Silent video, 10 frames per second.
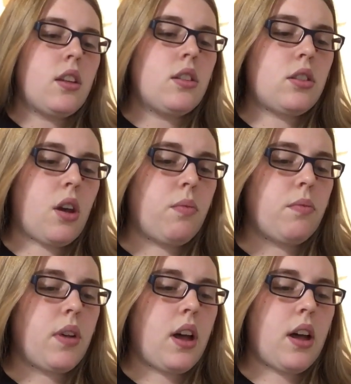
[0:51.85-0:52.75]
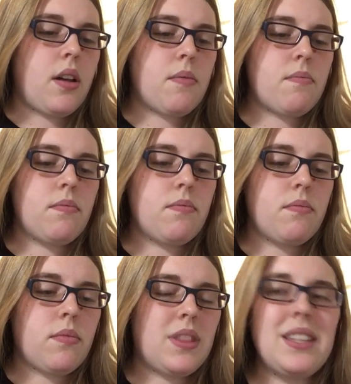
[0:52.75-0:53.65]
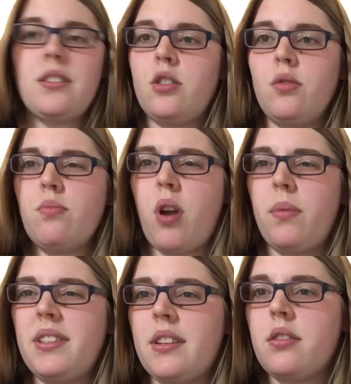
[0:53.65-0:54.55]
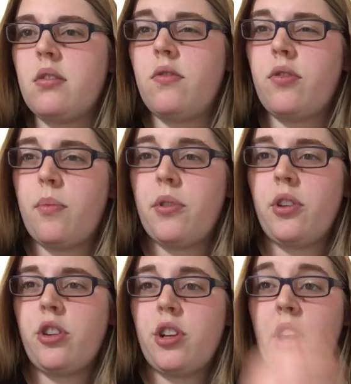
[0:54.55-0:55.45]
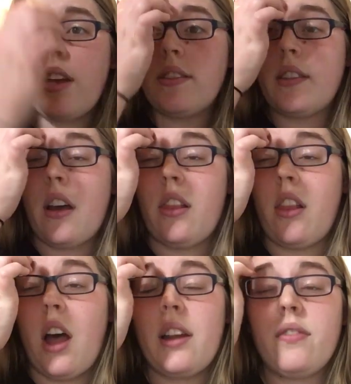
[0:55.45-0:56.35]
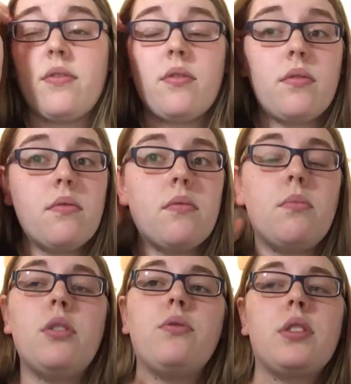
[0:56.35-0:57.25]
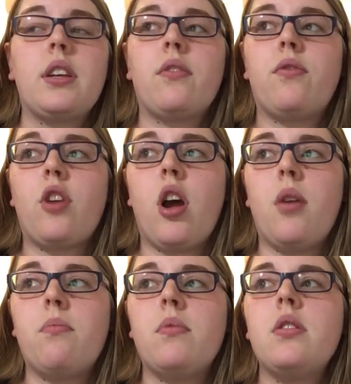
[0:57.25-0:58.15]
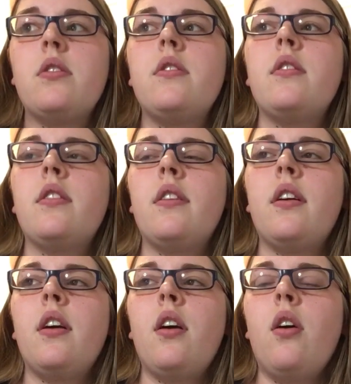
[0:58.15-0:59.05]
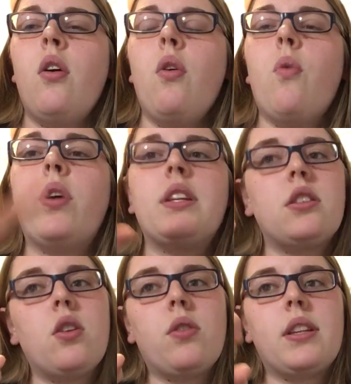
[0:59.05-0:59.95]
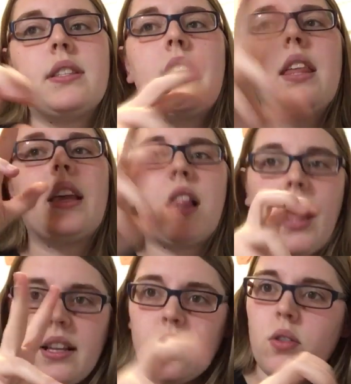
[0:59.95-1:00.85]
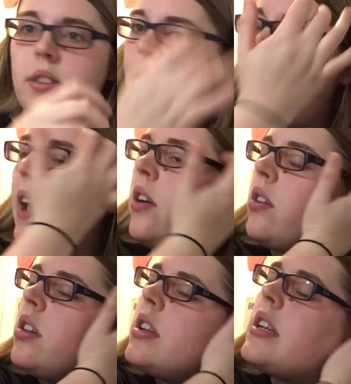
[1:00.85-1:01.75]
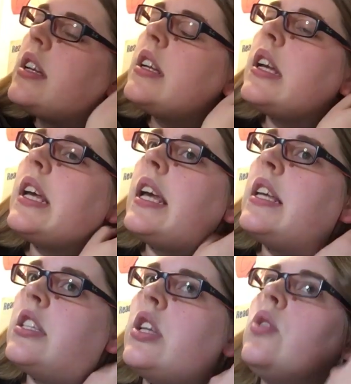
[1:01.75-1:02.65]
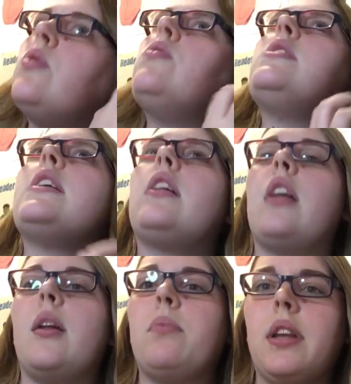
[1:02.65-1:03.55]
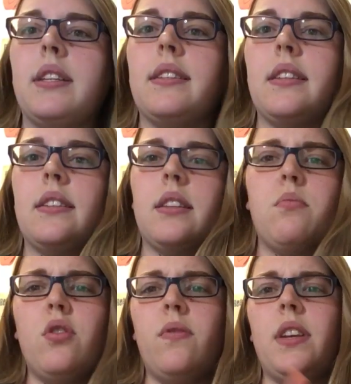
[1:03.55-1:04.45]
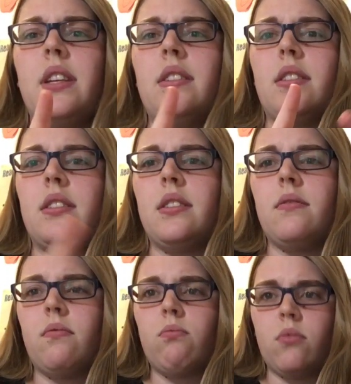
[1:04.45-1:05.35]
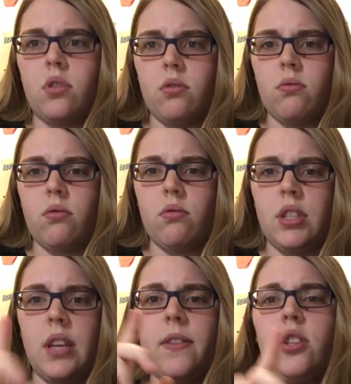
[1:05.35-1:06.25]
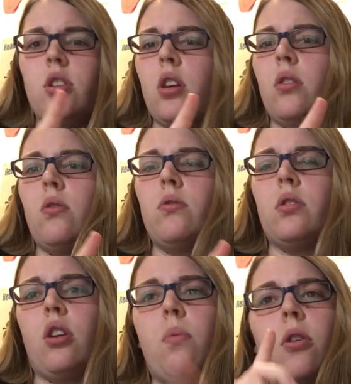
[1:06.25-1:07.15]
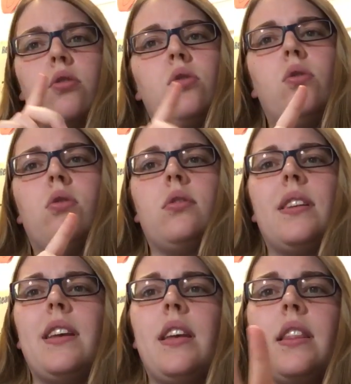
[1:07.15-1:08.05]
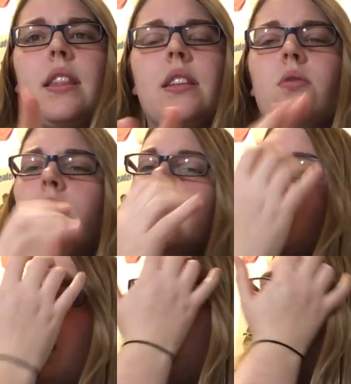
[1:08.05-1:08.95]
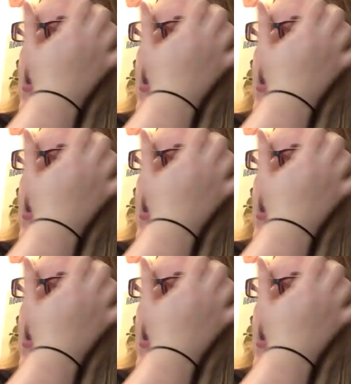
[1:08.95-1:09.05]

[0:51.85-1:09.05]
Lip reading: So this tune probably sounds a little familiar to you guys. A lot of music from what is known as the classical style is used in a lot of places, movies and TV shows and commercials and that sort of thing.